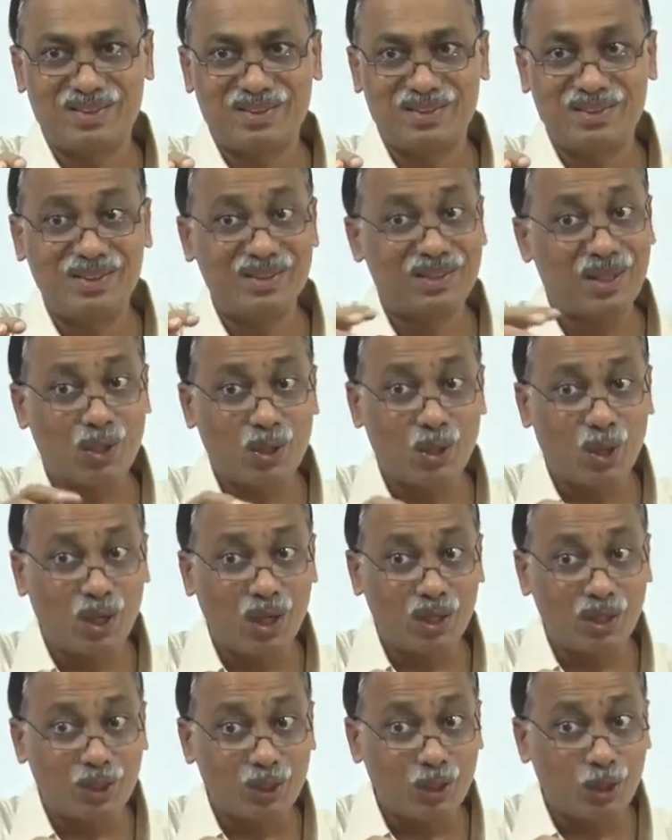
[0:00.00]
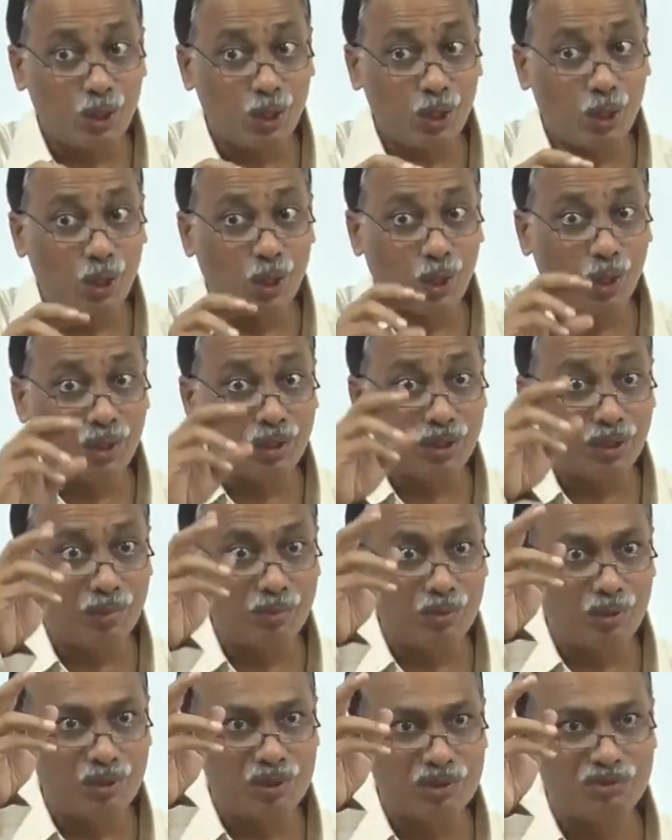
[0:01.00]
These are not long
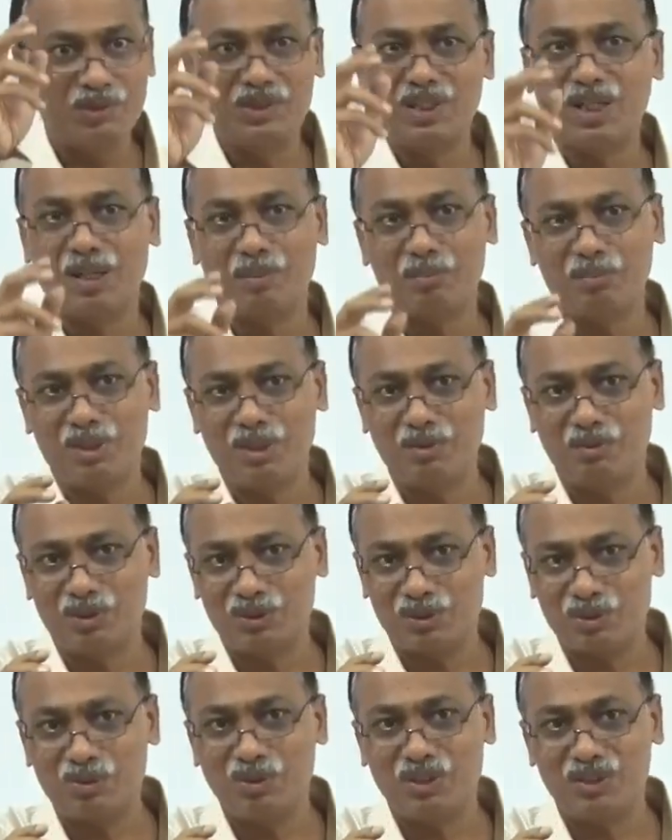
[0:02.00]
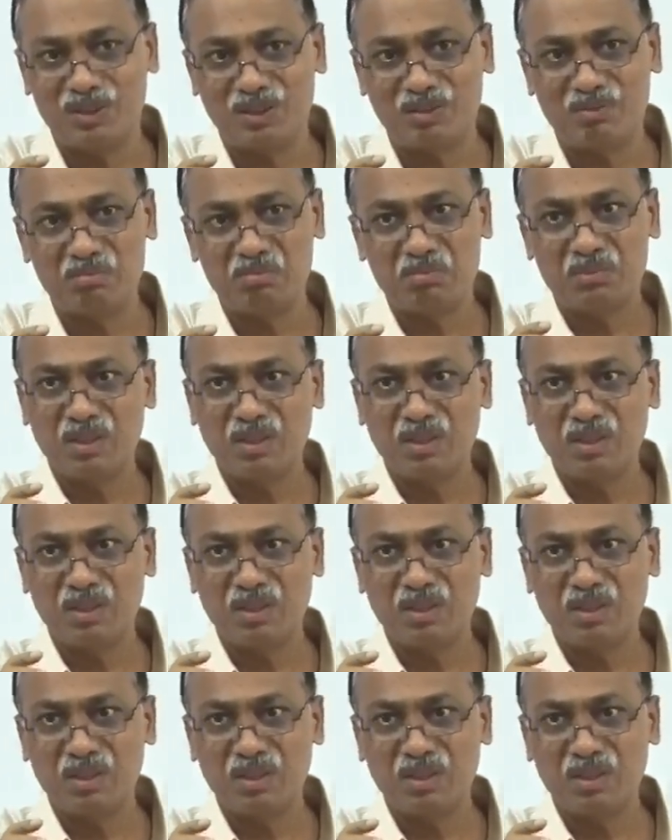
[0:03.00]
term goals which the company wants to achieve.